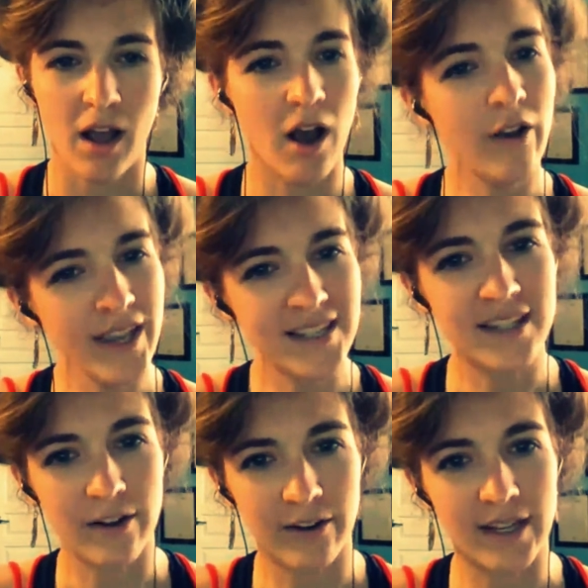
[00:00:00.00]
Oh yes,
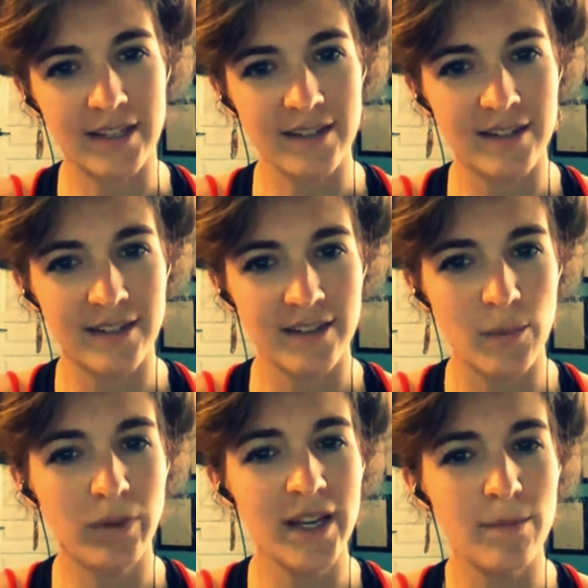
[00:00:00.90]
there is. They're
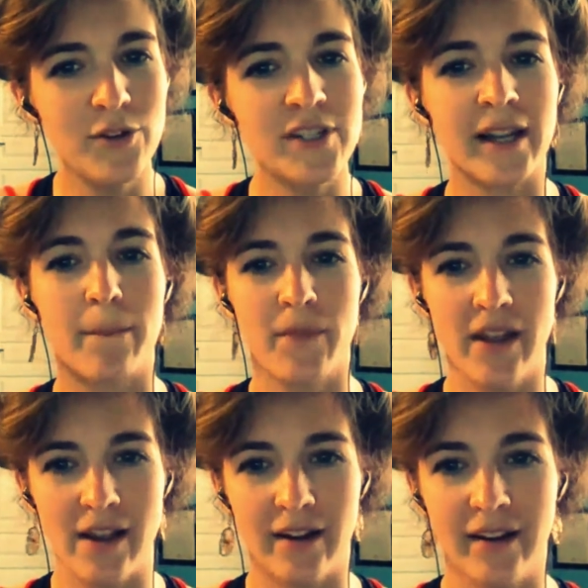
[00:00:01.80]
playing music up
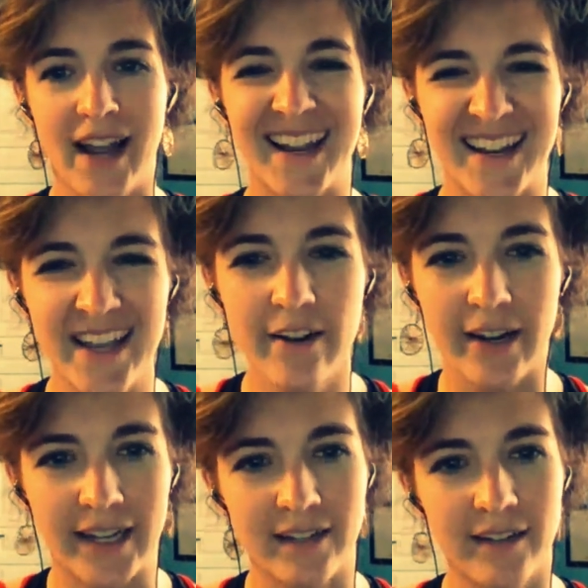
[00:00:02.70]
there. I can hear
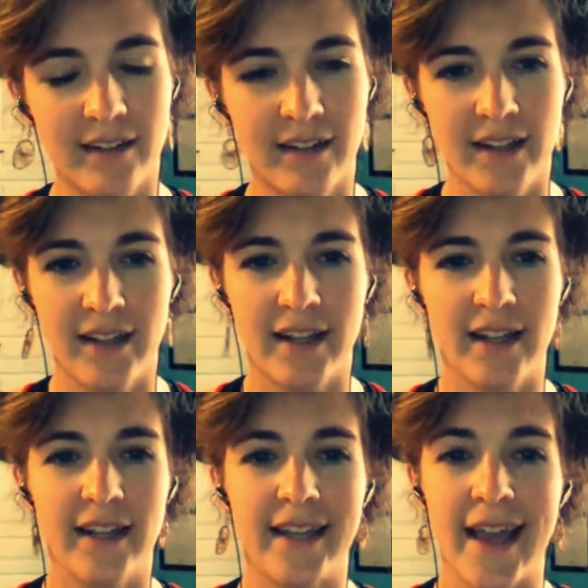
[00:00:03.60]
it.
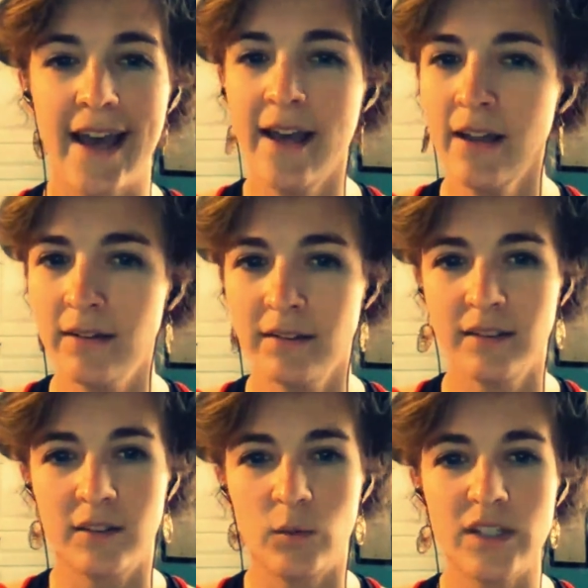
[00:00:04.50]
Yeah?
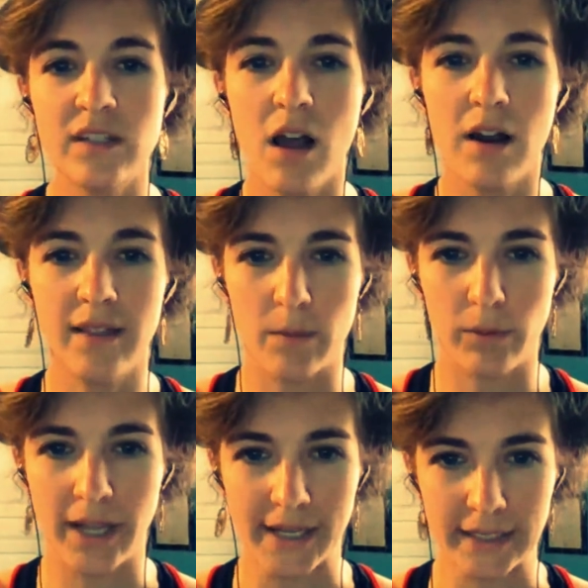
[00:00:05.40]
What song are they
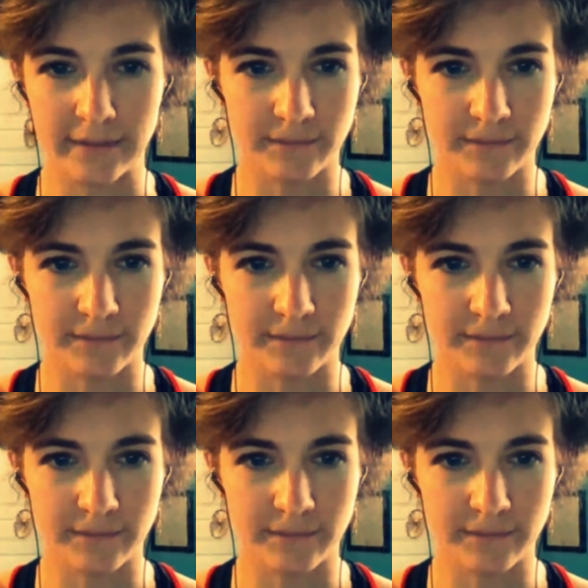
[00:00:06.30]
playing?